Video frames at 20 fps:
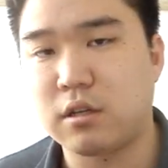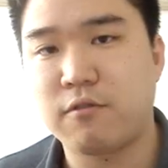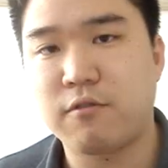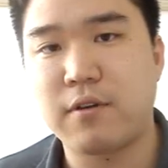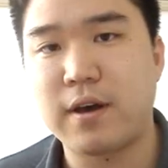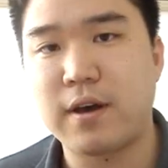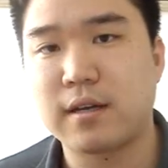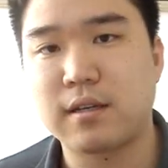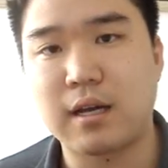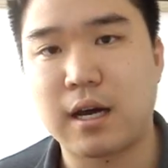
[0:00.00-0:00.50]
In
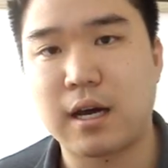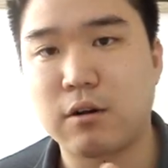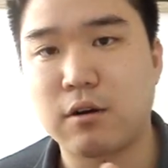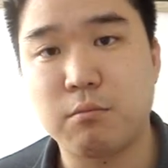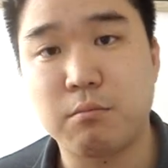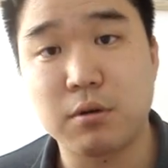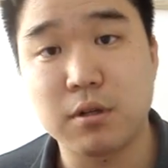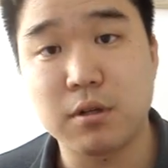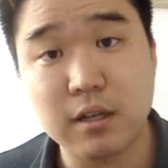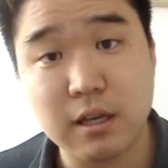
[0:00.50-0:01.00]
fact, I
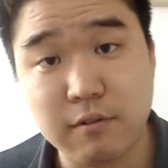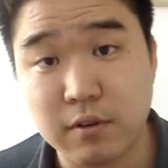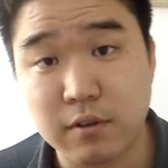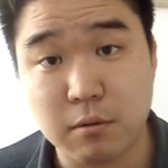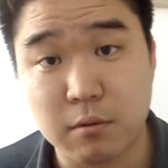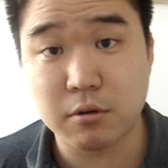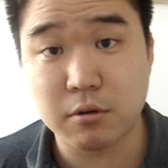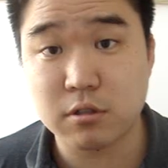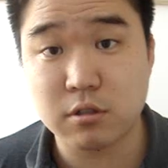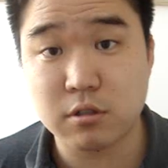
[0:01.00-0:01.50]
don't believe
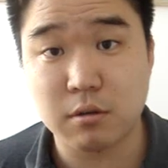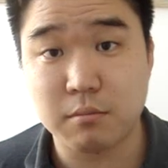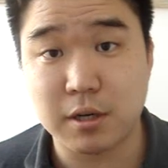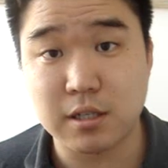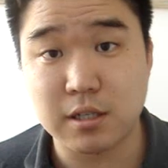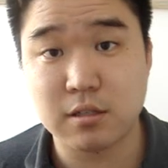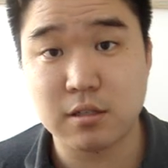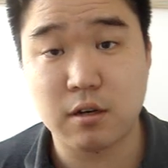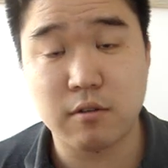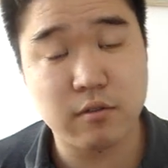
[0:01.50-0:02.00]
personally
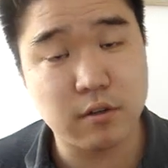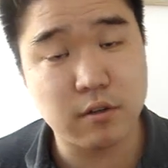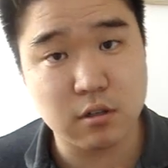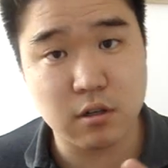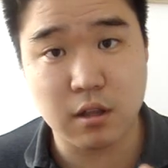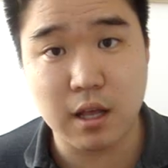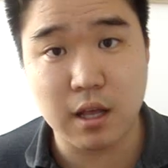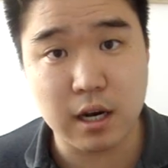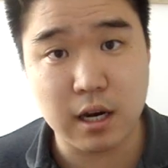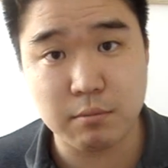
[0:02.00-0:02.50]
myself. There's
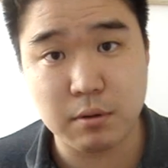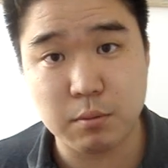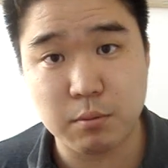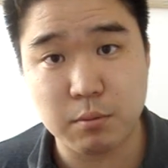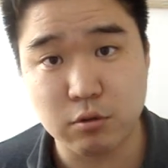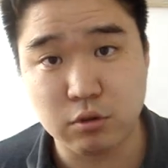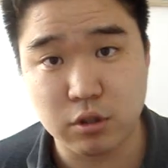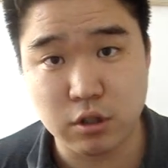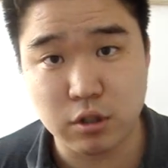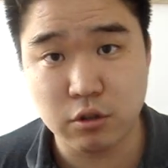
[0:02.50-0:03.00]
a lot of
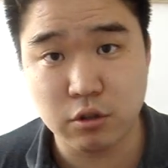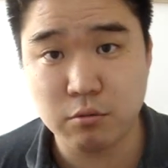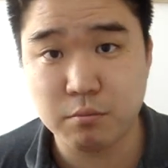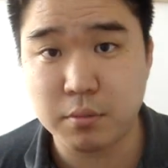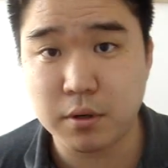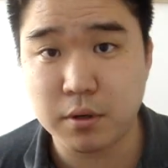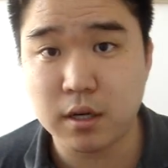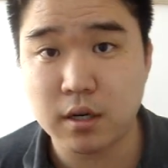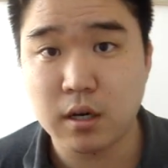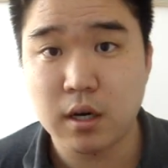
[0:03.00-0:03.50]
people who
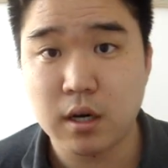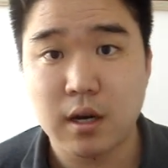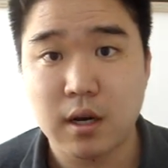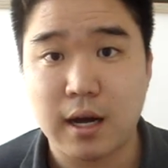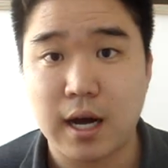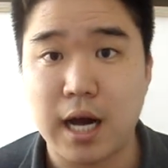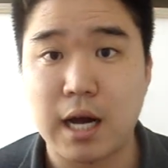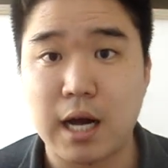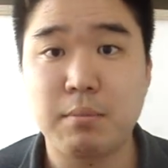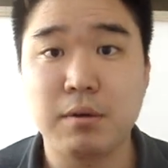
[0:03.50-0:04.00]
do, but
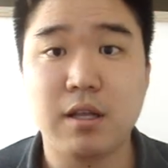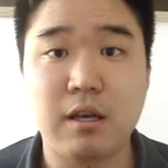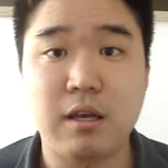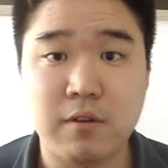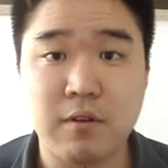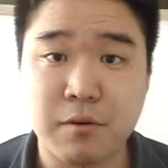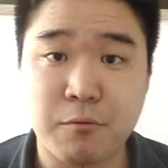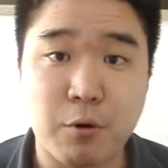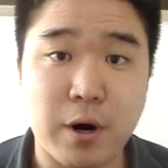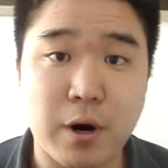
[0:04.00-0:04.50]
I
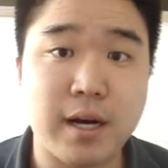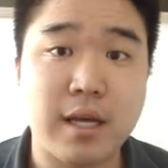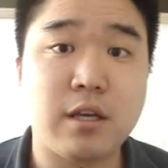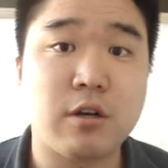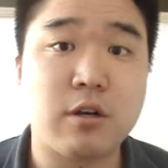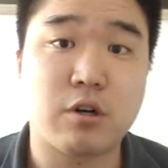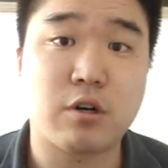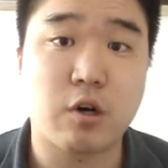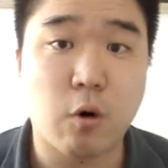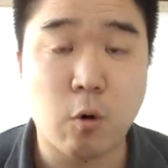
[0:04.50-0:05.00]
believe in writing
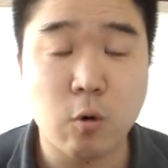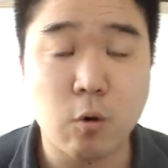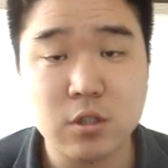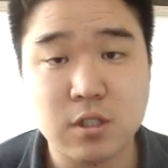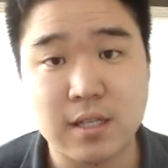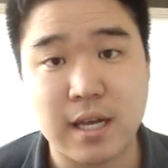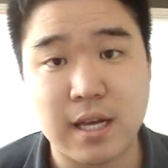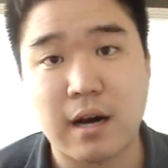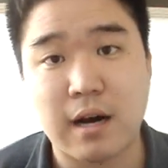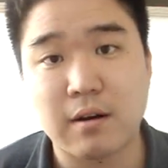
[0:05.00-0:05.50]
your
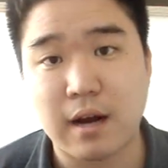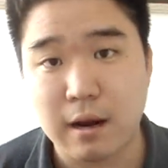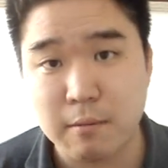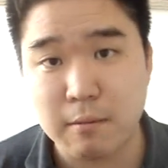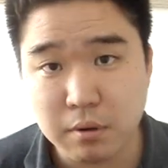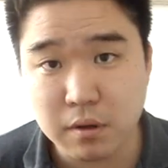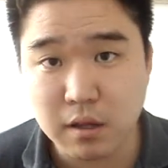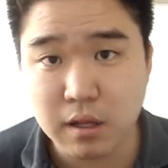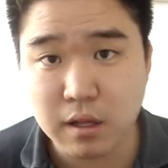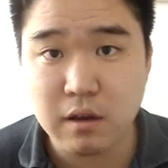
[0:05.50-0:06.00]
goals down. I
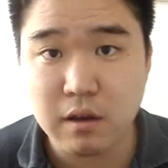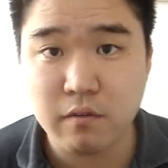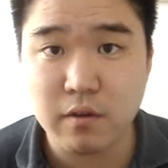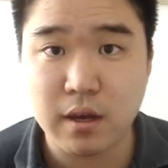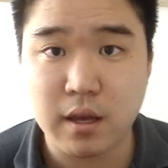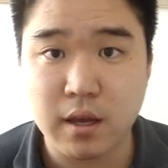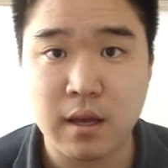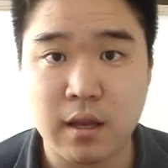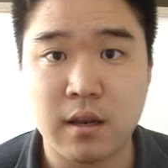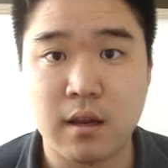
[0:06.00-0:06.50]

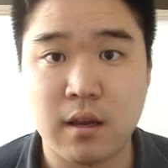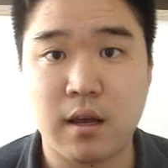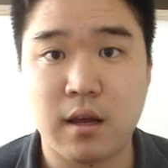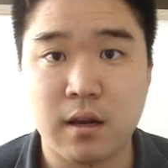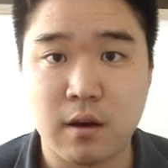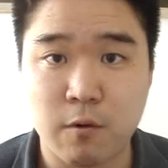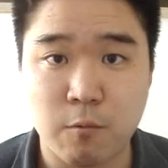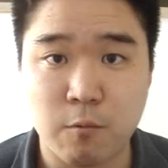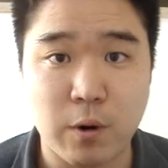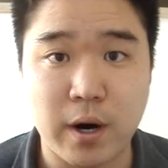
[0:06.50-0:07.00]
believe
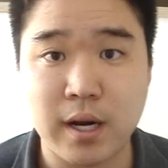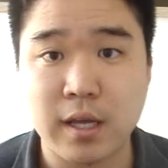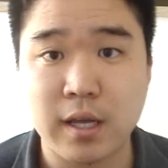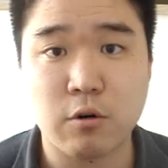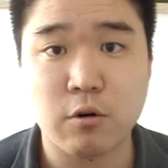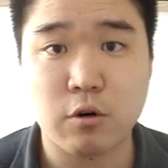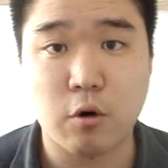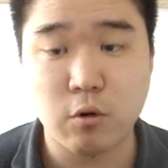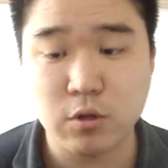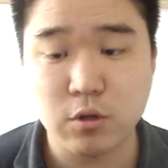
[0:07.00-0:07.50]
in writing
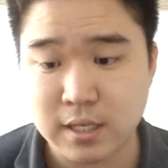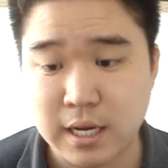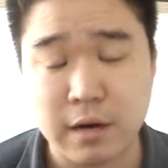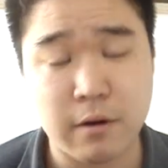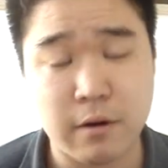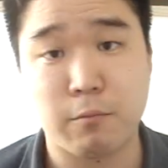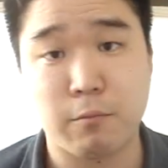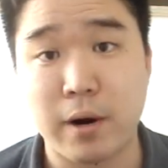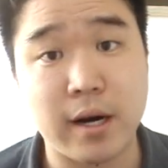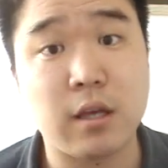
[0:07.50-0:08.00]
your goals
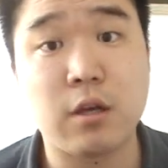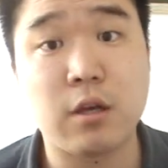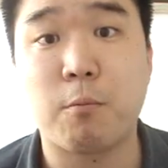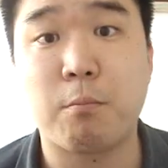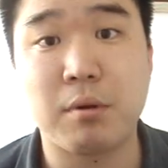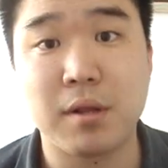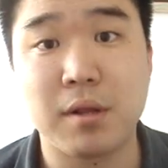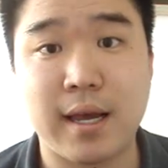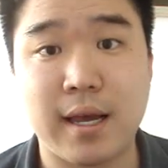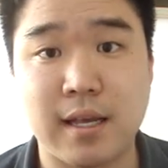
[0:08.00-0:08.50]
down and writing your
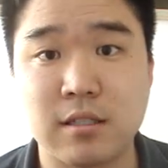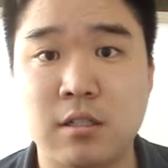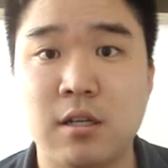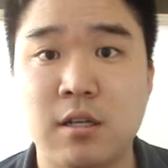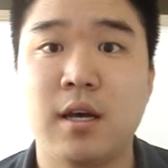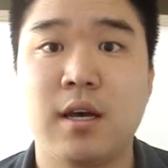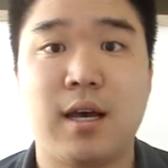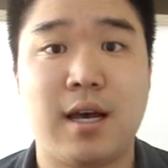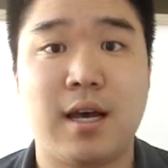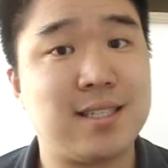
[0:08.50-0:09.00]
plans
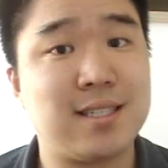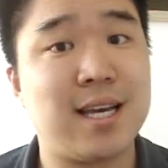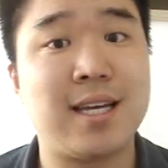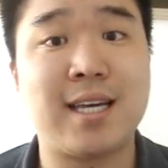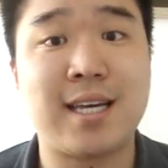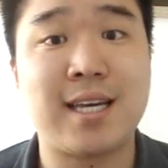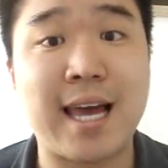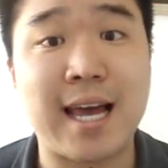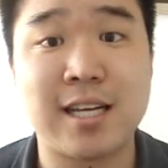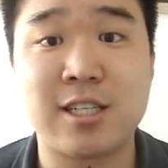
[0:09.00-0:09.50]
and
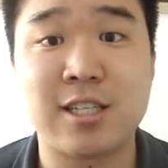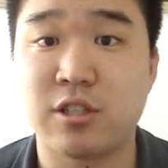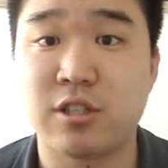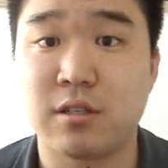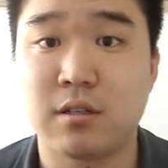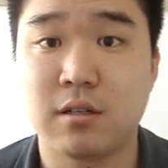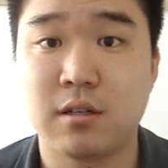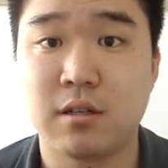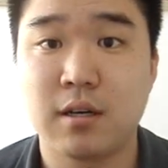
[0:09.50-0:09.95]
taking action.